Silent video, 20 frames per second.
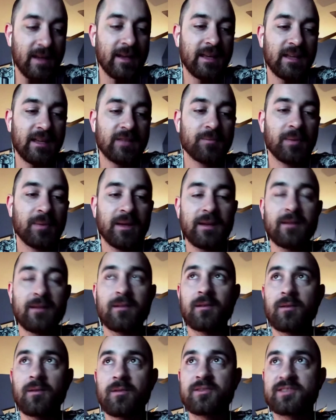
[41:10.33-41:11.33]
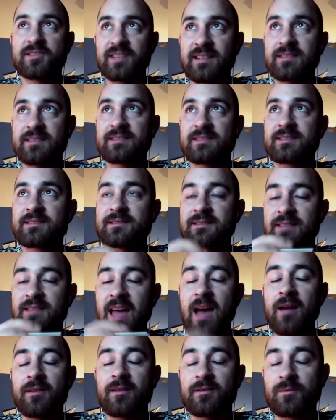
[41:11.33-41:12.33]
He's been, since
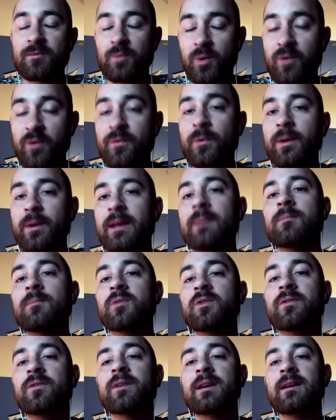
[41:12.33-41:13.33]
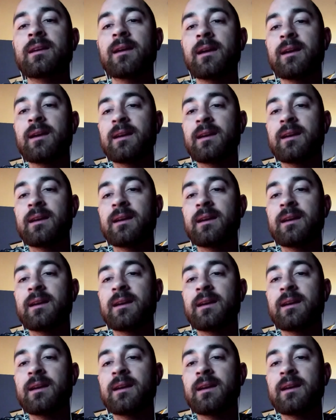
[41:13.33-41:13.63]
that Wolverine movie,